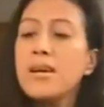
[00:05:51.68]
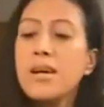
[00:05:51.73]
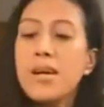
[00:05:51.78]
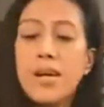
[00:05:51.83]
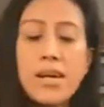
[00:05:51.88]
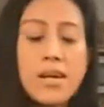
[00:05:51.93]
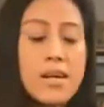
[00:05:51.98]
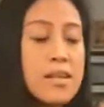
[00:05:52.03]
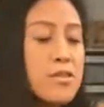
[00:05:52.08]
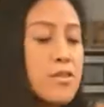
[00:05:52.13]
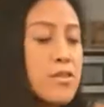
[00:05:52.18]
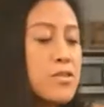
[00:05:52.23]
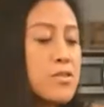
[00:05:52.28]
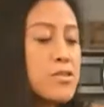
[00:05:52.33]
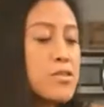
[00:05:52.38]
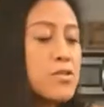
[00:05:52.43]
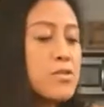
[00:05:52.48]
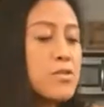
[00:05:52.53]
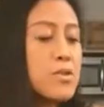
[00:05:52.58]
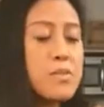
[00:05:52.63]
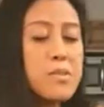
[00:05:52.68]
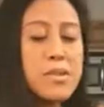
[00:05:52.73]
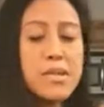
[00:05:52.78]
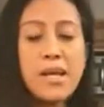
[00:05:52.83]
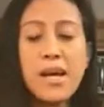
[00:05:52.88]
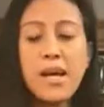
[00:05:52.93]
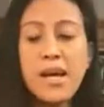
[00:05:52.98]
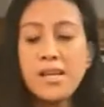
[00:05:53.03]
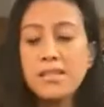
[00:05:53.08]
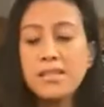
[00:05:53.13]
And also I'm going
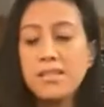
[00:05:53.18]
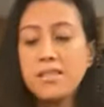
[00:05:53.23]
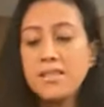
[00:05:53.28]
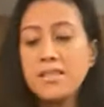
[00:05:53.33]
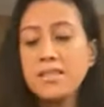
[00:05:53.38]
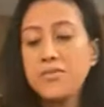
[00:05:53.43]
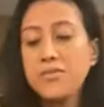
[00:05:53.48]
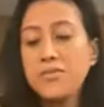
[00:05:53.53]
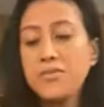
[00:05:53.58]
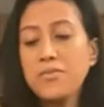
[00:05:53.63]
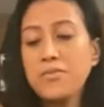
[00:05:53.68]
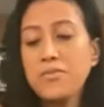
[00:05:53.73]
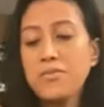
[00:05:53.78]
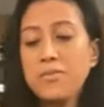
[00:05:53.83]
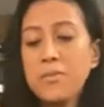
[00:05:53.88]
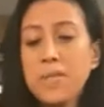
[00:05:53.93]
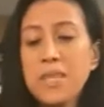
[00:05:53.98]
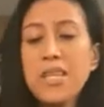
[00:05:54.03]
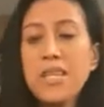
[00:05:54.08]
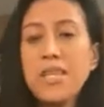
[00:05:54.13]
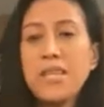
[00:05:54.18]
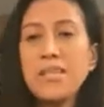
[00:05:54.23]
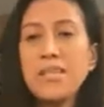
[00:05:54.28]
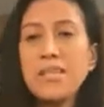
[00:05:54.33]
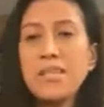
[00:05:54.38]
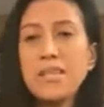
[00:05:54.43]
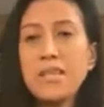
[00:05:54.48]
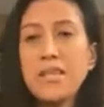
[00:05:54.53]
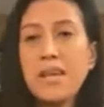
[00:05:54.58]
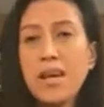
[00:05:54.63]
to add these
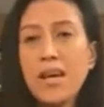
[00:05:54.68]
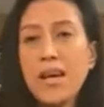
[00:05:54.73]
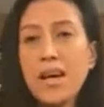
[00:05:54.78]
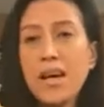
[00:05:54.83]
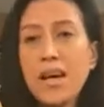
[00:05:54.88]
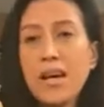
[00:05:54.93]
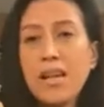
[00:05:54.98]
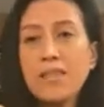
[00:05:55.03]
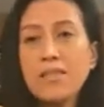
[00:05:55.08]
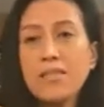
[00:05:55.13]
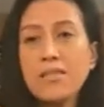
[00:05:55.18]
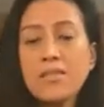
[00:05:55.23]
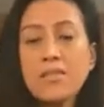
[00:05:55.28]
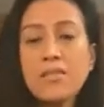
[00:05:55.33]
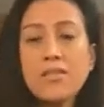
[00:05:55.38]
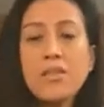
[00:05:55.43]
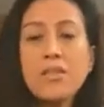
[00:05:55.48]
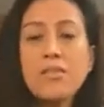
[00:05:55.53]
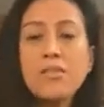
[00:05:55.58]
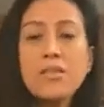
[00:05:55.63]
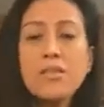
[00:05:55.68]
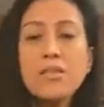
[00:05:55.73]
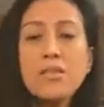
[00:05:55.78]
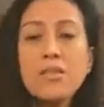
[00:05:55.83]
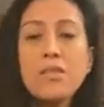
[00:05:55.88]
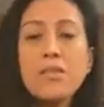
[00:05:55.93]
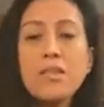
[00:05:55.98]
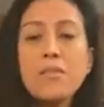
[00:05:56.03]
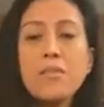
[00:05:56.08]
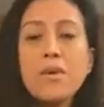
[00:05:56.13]
peas that I had. That's the only
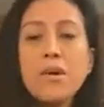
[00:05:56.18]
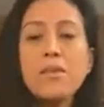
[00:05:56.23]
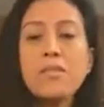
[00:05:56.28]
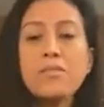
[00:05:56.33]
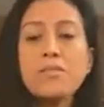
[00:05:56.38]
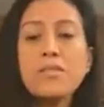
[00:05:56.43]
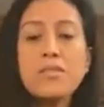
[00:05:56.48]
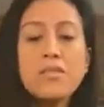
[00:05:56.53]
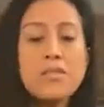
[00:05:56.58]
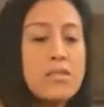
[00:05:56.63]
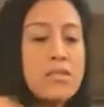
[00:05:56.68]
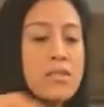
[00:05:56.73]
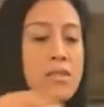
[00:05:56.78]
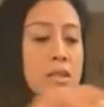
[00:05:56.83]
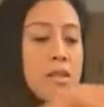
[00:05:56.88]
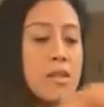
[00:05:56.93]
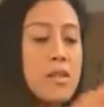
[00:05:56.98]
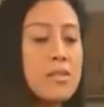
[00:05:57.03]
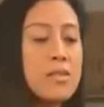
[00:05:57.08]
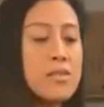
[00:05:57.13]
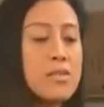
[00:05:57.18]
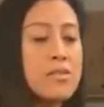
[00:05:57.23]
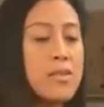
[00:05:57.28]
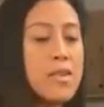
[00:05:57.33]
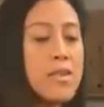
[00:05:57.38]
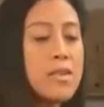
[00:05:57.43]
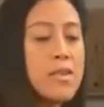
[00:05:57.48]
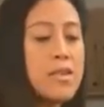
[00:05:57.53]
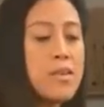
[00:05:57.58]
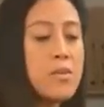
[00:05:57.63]
thing about this. The
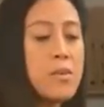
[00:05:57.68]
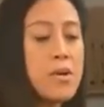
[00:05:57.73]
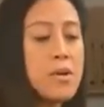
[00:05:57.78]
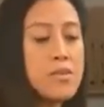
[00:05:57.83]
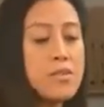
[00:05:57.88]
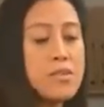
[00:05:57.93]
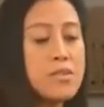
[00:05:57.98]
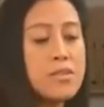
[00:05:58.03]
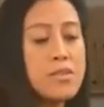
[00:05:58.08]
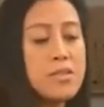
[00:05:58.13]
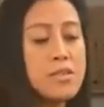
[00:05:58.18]
great thing about this